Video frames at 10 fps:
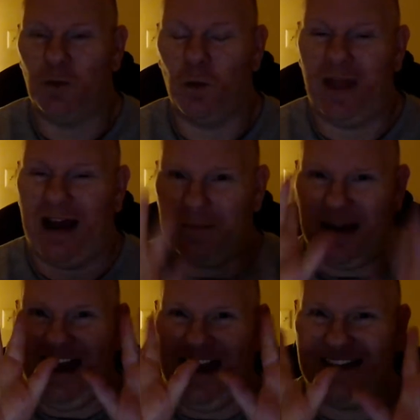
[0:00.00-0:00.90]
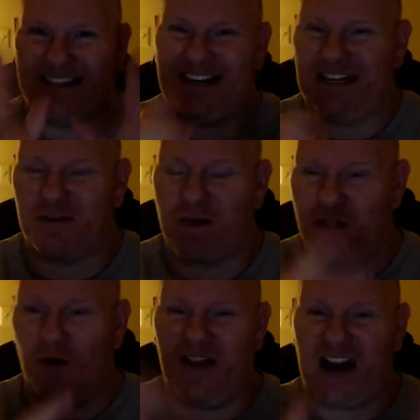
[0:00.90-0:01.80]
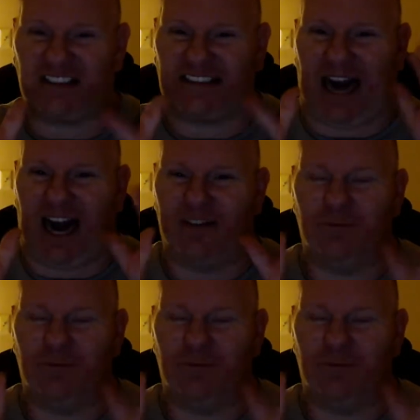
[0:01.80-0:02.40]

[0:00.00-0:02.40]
without my hands. I just throw it in there.